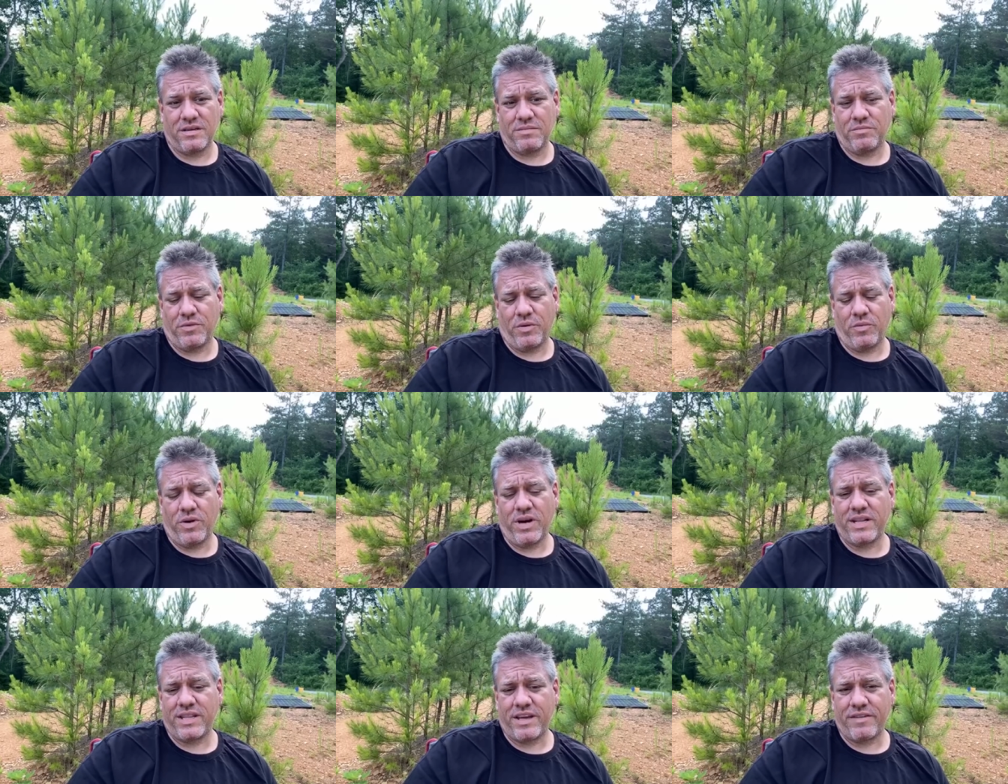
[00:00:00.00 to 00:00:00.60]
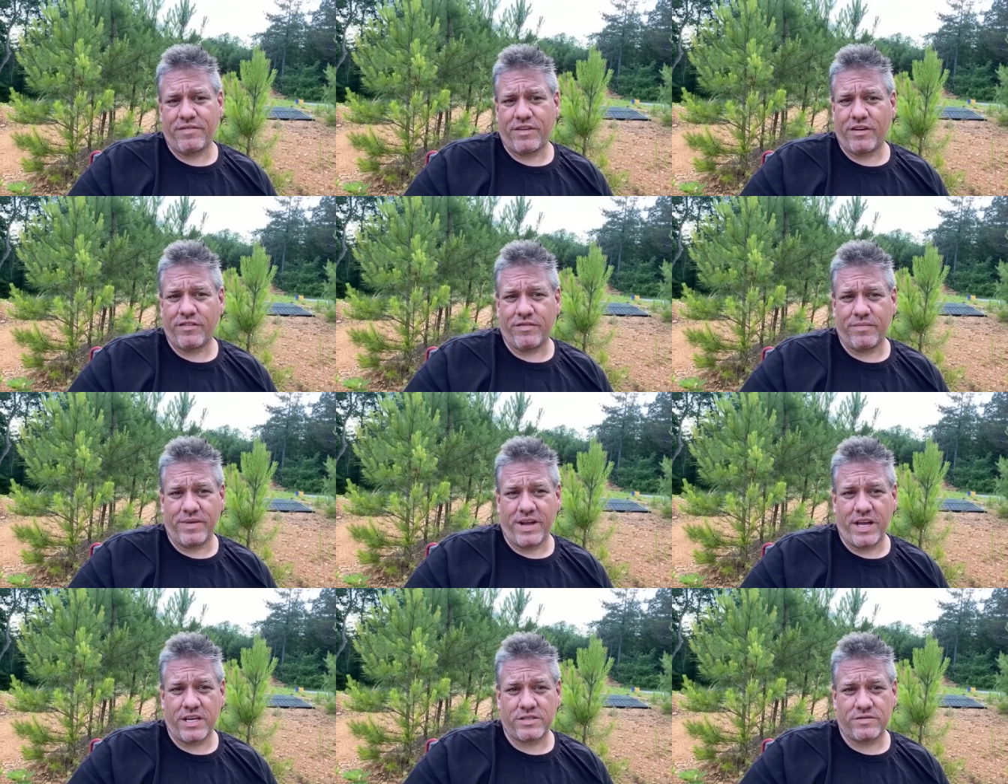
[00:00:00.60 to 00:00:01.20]
But we're not that far from
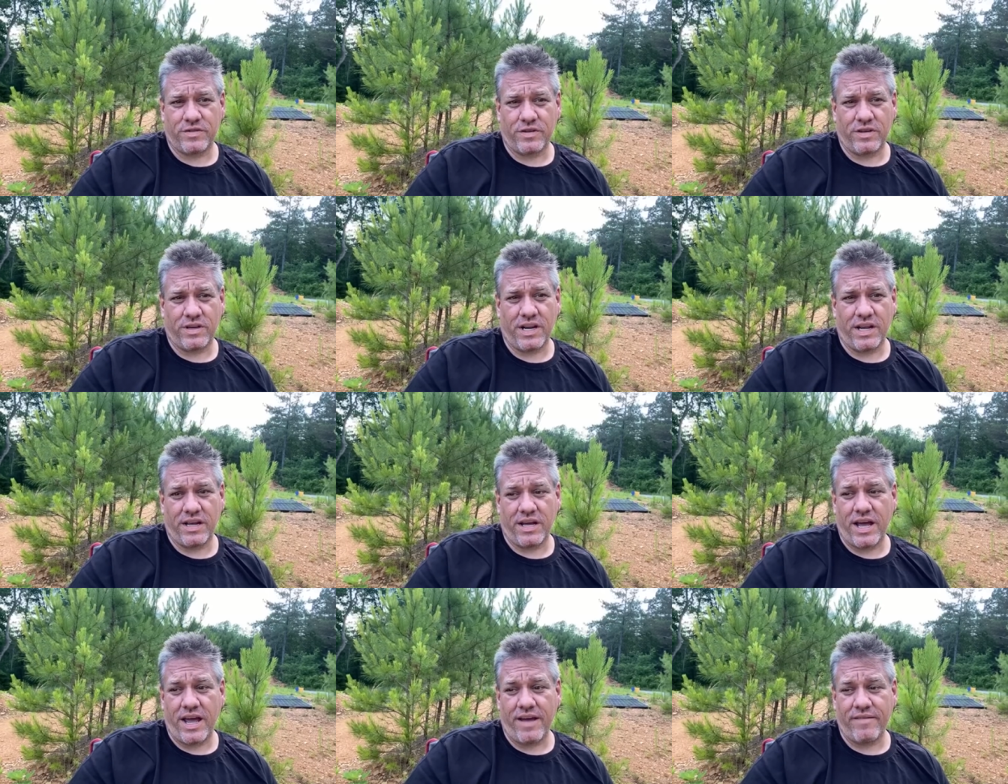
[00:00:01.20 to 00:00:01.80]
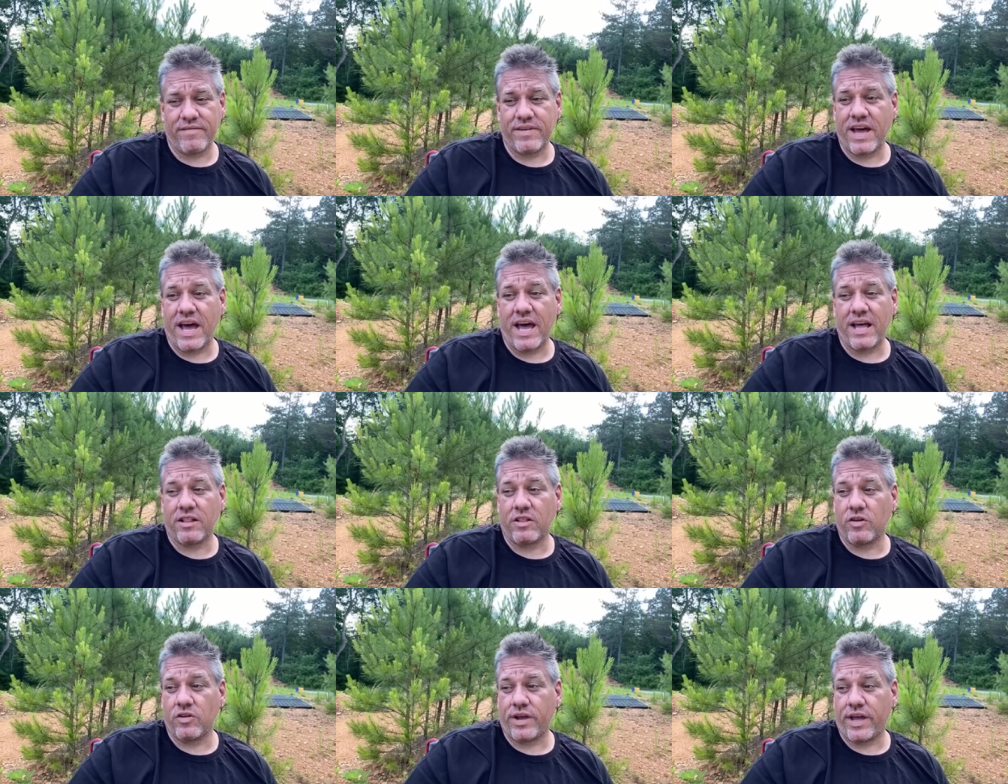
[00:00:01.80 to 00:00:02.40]
Nashville, and I have
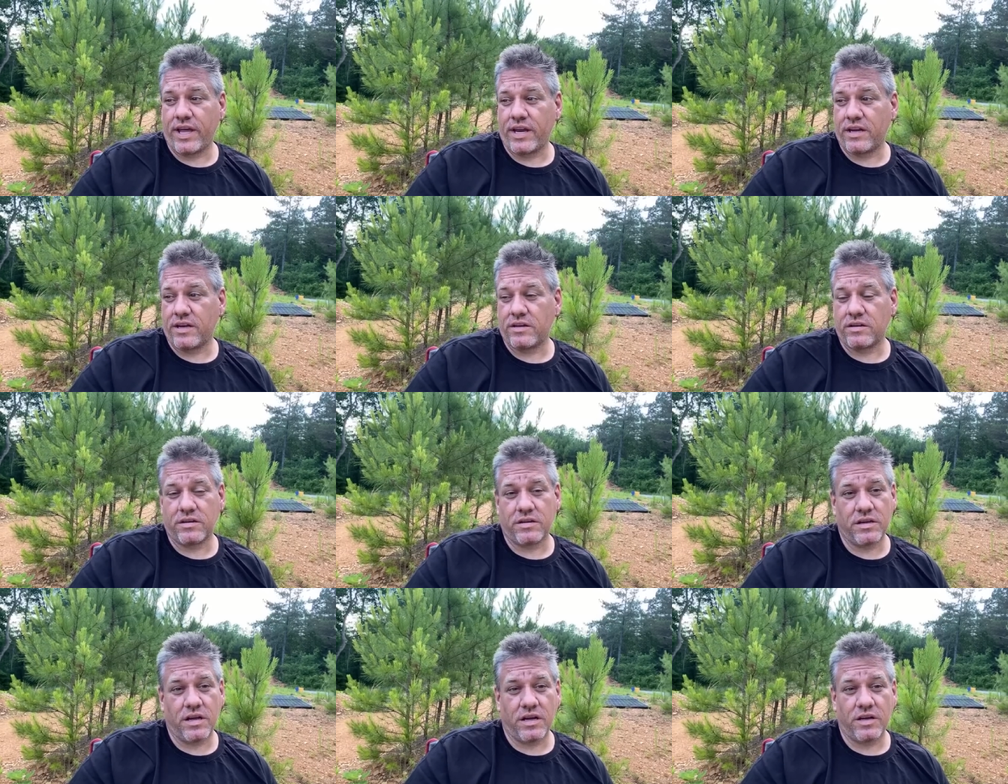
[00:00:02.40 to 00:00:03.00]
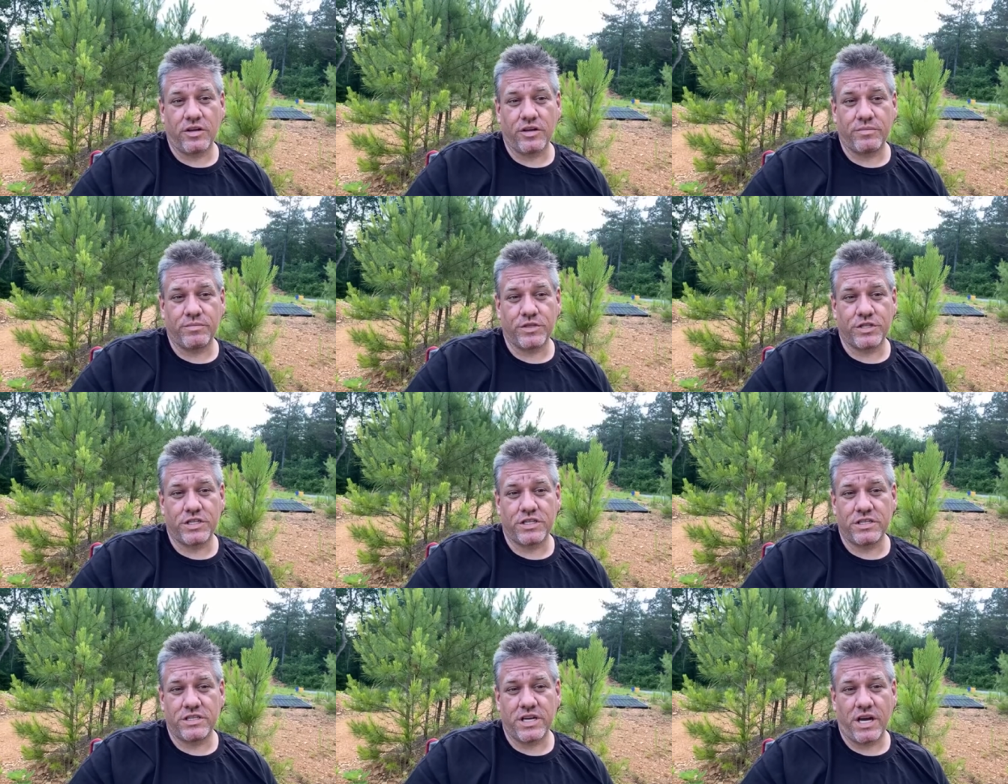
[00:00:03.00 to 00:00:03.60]
not located a good
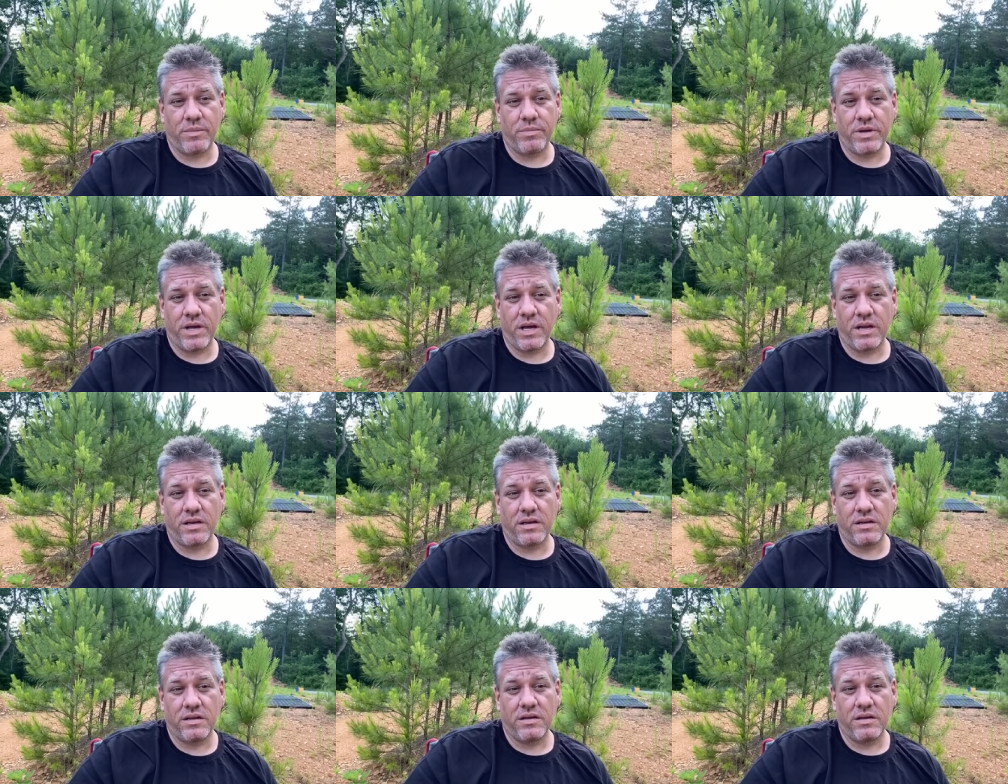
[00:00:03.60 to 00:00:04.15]
machine shop yet.